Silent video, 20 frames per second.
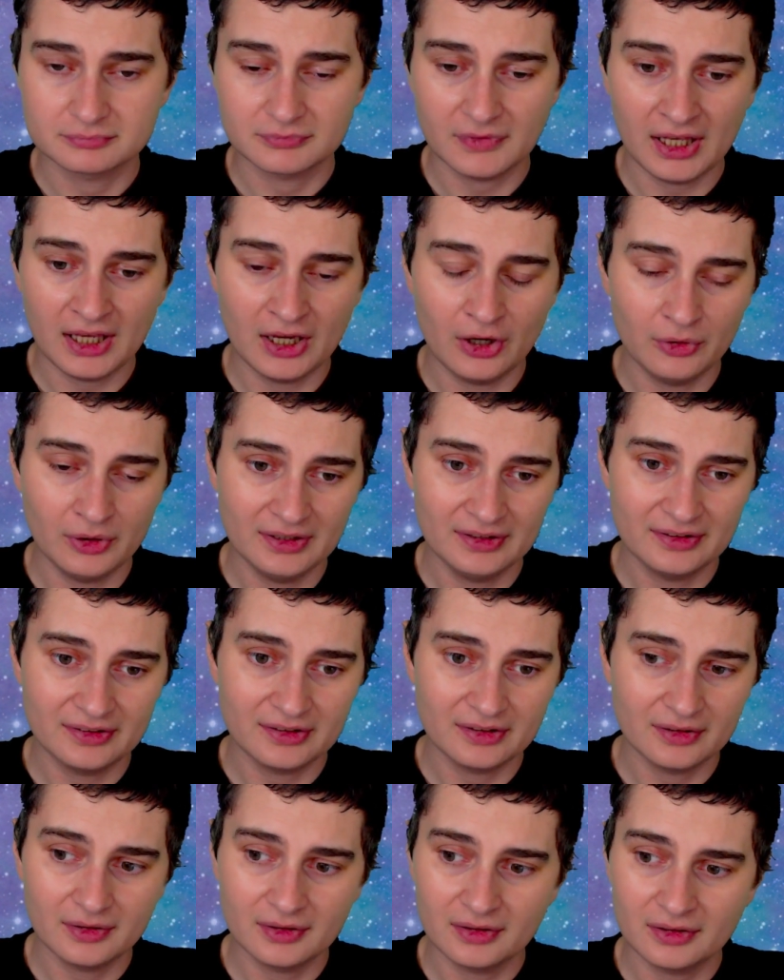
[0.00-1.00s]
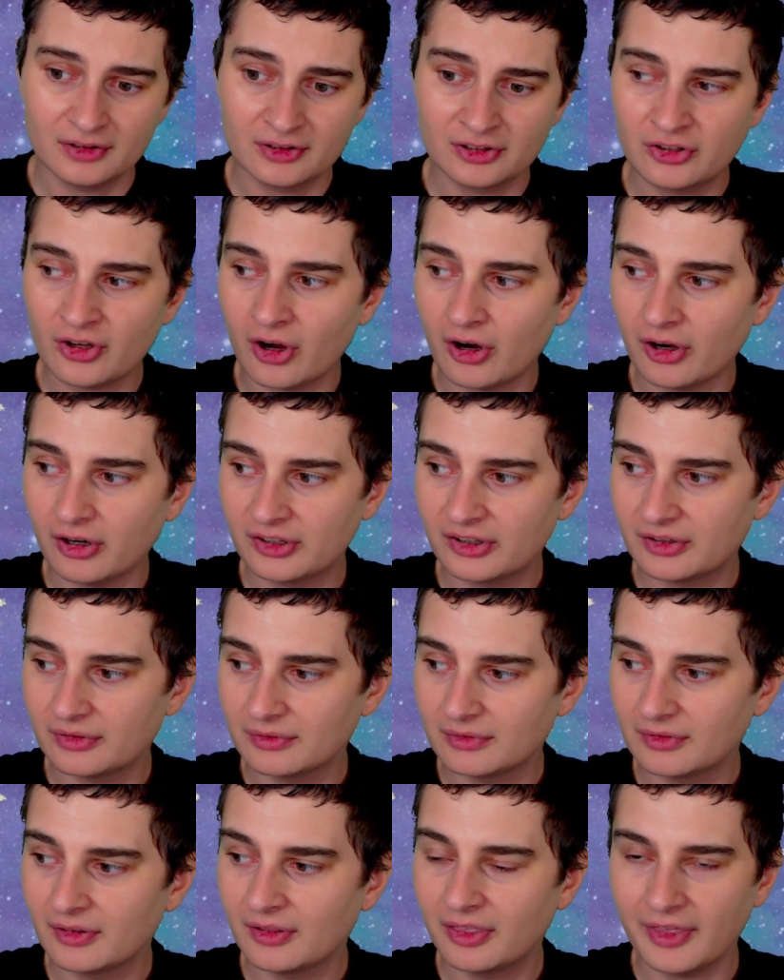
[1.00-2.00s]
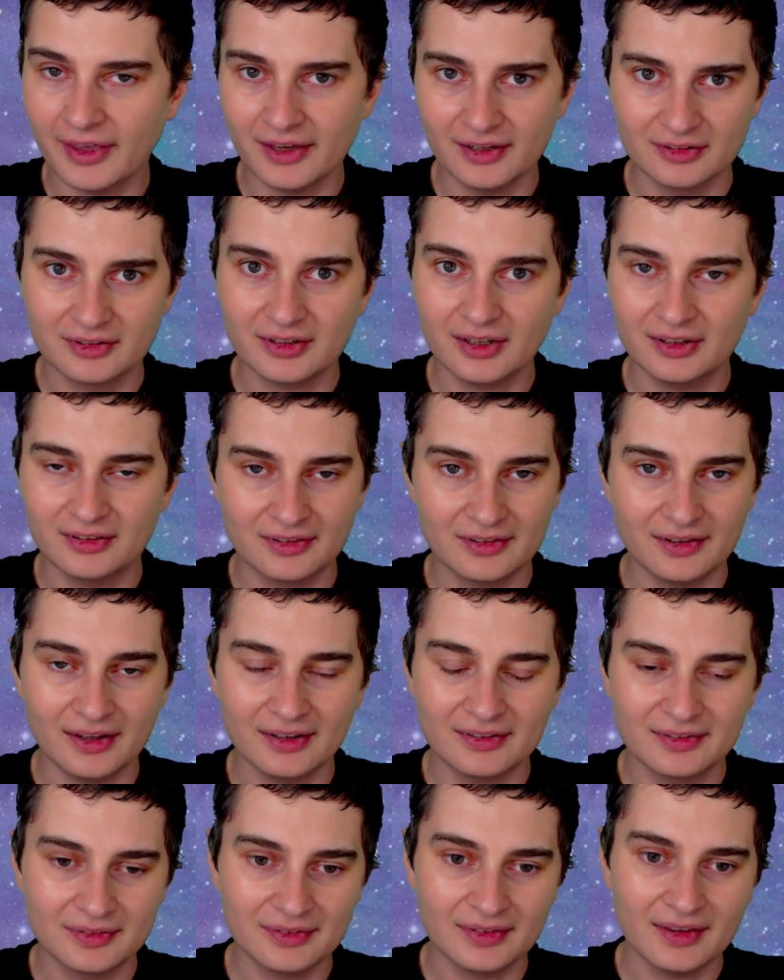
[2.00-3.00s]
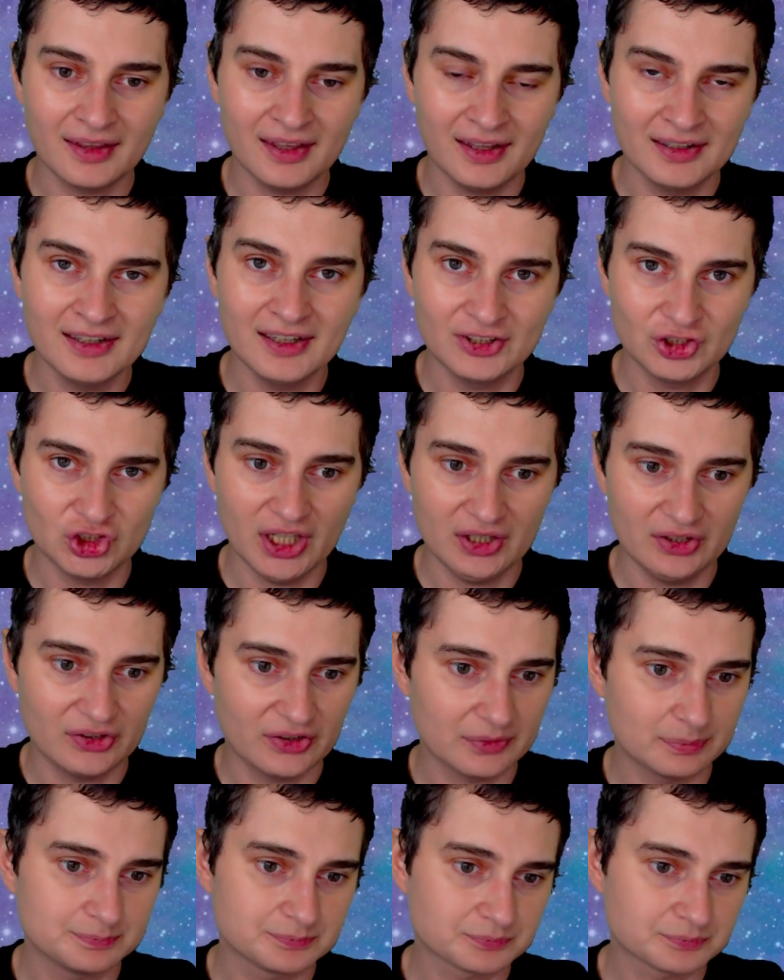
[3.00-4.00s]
Aries starts things, it initiates.